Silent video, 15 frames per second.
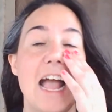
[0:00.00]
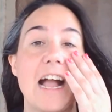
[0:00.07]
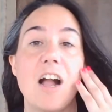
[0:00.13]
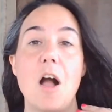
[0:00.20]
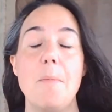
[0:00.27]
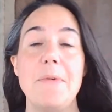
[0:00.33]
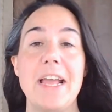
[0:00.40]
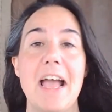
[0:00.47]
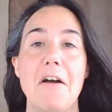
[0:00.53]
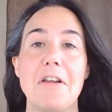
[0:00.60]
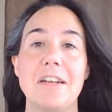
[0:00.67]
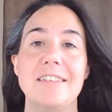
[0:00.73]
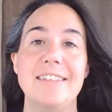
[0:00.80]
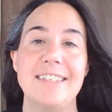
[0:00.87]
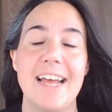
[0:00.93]
Coming out
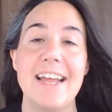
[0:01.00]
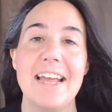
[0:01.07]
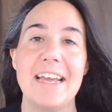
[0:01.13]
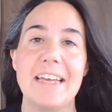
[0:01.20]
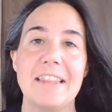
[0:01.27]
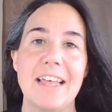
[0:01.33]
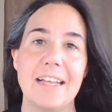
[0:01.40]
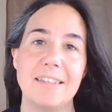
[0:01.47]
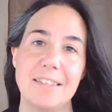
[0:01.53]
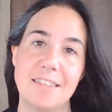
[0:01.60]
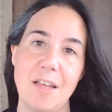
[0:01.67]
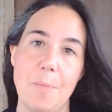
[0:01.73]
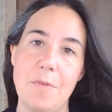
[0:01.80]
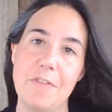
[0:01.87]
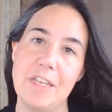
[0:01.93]
and saying that
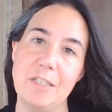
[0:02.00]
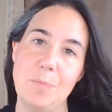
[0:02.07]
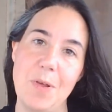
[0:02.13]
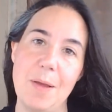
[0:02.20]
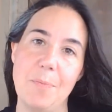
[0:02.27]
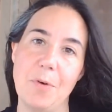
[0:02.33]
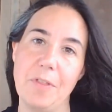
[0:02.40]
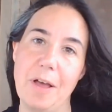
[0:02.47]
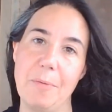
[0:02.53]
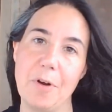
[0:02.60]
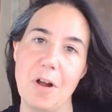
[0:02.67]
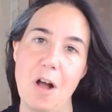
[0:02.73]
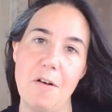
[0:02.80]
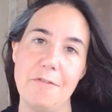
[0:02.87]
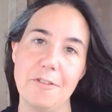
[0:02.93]
some of these people that were
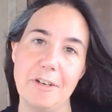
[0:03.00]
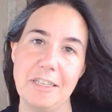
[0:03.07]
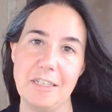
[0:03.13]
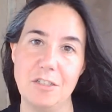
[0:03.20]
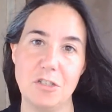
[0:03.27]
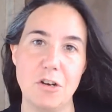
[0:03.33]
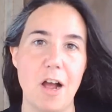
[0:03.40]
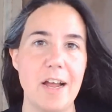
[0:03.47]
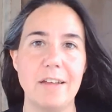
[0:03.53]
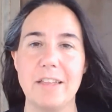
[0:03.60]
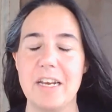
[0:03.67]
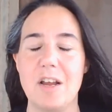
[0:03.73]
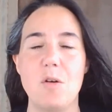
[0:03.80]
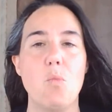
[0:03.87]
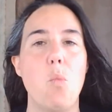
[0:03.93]
covering this trial
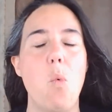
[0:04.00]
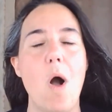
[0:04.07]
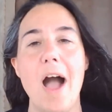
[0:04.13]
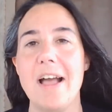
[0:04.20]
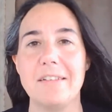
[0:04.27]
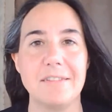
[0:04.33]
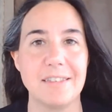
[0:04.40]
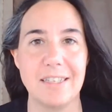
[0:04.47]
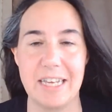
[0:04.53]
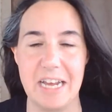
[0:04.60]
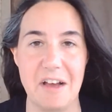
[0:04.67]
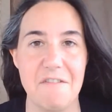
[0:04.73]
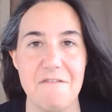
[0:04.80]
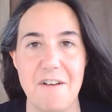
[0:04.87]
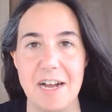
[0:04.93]
in a wildly
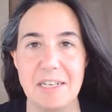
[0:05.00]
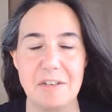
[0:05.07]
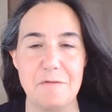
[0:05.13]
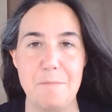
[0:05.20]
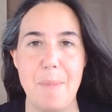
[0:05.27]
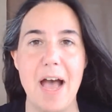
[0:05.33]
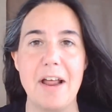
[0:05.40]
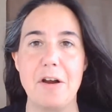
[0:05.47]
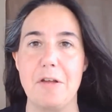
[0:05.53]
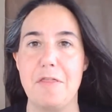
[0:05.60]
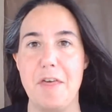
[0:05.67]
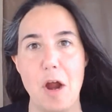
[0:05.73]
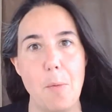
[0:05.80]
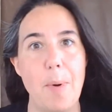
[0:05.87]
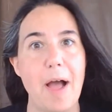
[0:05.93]
effective manner,
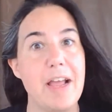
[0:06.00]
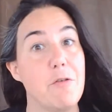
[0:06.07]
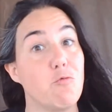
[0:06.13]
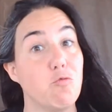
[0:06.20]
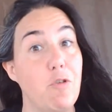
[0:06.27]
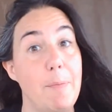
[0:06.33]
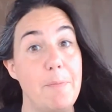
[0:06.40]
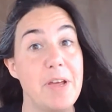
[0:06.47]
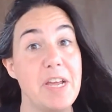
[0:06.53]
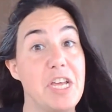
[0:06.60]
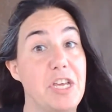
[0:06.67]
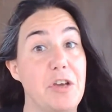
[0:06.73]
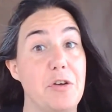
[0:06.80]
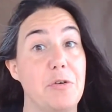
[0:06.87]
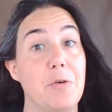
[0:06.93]
thereby ripping
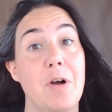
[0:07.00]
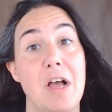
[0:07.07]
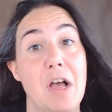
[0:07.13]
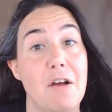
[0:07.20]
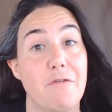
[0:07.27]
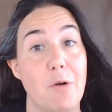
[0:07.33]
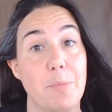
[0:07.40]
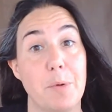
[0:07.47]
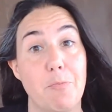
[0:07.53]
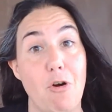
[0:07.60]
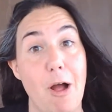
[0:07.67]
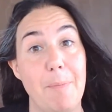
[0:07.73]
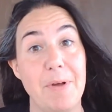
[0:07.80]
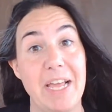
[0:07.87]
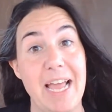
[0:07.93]
you from the
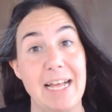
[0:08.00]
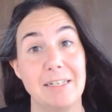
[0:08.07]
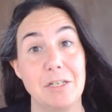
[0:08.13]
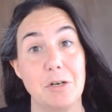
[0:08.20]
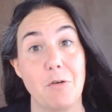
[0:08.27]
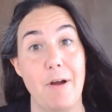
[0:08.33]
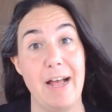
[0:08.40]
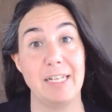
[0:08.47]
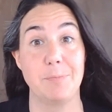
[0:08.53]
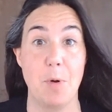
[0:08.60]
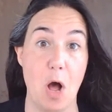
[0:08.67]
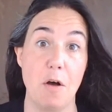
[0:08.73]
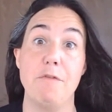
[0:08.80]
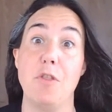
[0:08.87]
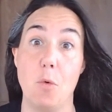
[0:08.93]
propaganda grasp
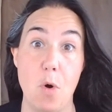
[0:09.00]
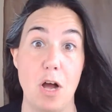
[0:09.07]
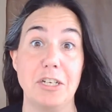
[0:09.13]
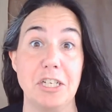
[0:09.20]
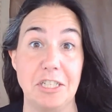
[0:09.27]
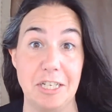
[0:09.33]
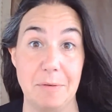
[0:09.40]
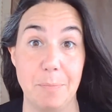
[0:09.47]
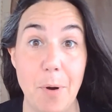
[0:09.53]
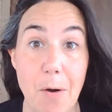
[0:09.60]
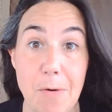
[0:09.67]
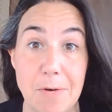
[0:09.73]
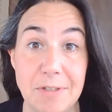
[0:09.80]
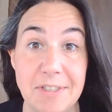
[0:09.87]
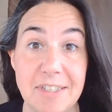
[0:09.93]
of the Washington
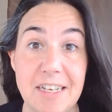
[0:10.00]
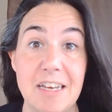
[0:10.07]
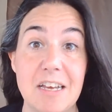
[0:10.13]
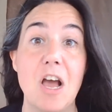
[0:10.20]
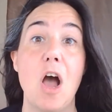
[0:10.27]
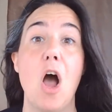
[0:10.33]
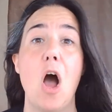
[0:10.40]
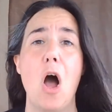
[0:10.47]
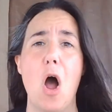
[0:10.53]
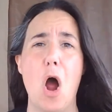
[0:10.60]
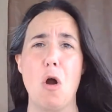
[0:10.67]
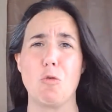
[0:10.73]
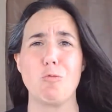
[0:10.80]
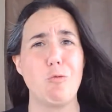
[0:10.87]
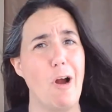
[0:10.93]
Post,
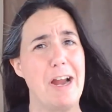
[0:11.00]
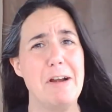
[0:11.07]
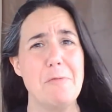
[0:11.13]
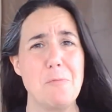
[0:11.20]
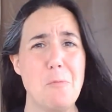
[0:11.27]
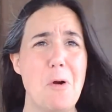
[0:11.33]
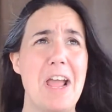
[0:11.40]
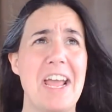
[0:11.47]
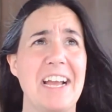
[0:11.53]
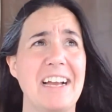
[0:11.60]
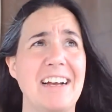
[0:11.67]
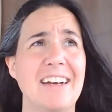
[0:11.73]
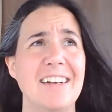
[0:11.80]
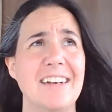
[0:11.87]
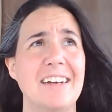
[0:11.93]
are
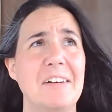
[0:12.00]
right-wing